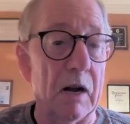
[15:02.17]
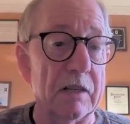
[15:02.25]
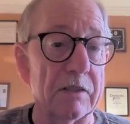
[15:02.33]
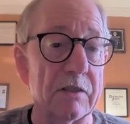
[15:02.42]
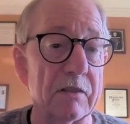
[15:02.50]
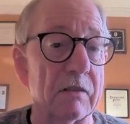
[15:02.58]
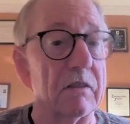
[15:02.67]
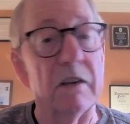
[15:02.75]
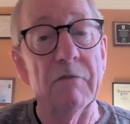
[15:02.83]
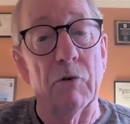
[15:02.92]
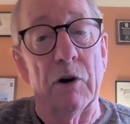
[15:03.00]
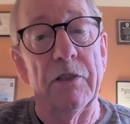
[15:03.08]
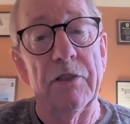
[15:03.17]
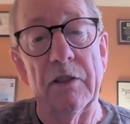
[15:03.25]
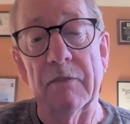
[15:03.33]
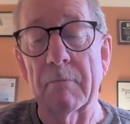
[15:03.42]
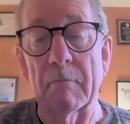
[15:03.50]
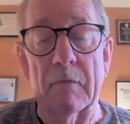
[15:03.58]
mice live
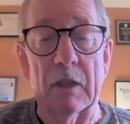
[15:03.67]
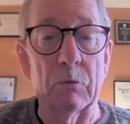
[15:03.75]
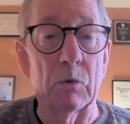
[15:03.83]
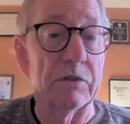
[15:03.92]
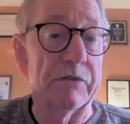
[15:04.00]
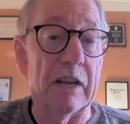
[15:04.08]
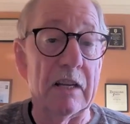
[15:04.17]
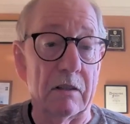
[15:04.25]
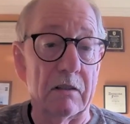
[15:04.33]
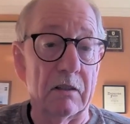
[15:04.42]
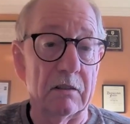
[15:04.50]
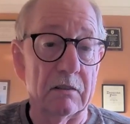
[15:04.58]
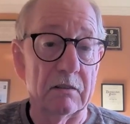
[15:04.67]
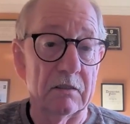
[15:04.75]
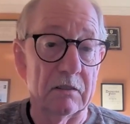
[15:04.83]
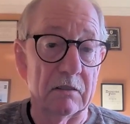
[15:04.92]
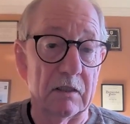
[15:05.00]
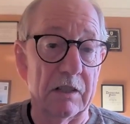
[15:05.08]
with was fatal
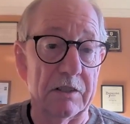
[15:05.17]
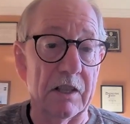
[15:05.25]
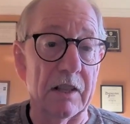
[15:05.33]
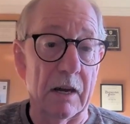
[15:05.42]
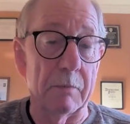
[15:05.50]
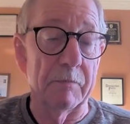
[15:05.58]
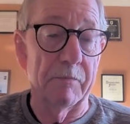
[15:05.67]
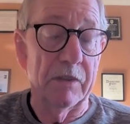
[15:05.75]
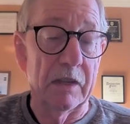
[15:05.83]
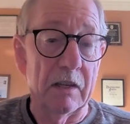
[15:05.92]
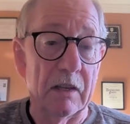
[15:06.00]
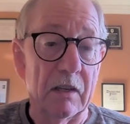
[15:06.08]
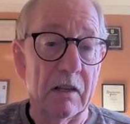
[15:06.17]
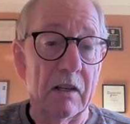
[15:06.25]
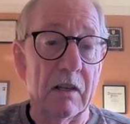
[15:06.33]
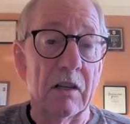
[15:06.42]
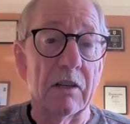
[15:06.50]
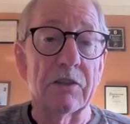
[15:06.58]
to them.
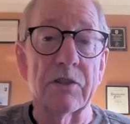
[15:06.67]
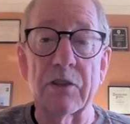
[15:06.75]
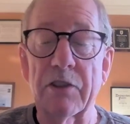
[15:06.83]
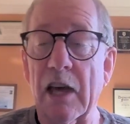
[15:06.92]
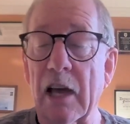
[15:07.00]
So